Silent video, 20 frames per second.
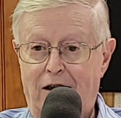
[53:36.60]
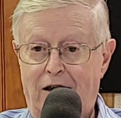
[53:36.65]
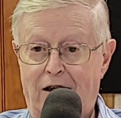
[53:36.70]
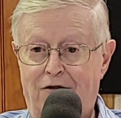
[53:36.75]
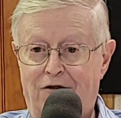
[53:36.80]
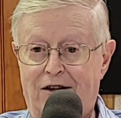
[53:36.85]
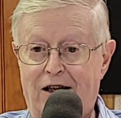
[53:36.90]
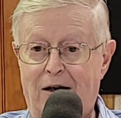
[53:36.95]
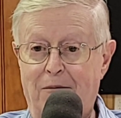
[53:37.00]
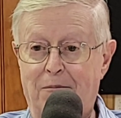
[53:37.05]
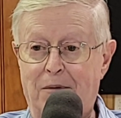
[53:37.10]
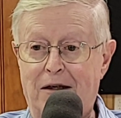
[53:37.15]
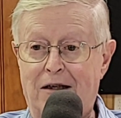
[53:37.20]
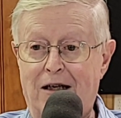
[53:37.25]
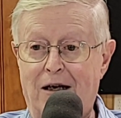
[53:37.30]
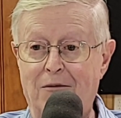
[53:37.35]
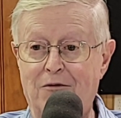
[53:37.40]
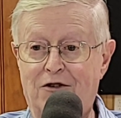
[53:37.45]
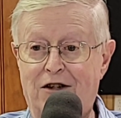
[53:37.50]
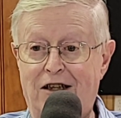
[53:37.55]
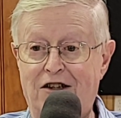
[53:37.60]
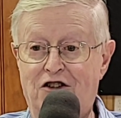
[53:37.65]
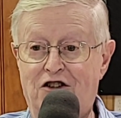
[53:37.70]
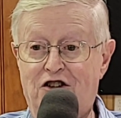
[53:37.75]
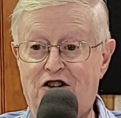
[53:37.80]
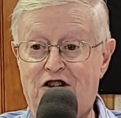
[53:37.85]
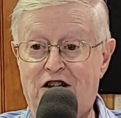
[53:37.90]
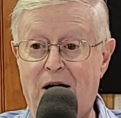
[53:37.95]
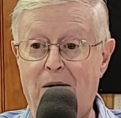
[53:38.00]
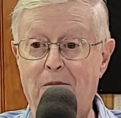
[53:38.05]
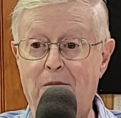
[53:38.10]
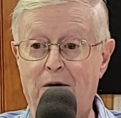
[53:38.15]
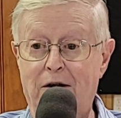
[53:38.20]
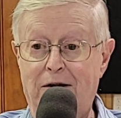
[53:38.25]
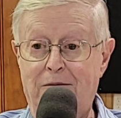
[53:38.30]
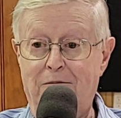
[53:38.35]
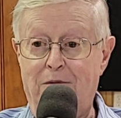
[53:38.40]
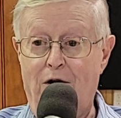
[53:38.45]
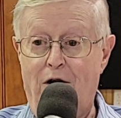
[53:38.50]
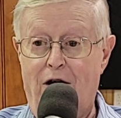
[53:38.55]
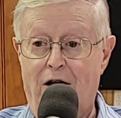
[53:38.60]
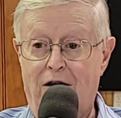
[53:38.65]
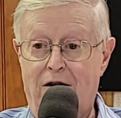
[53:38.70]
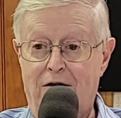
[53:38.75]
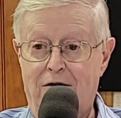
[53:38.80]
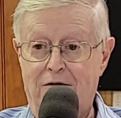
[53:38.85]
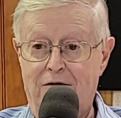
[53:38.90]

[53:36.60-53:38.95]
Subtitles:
If that becomes a stumbling block,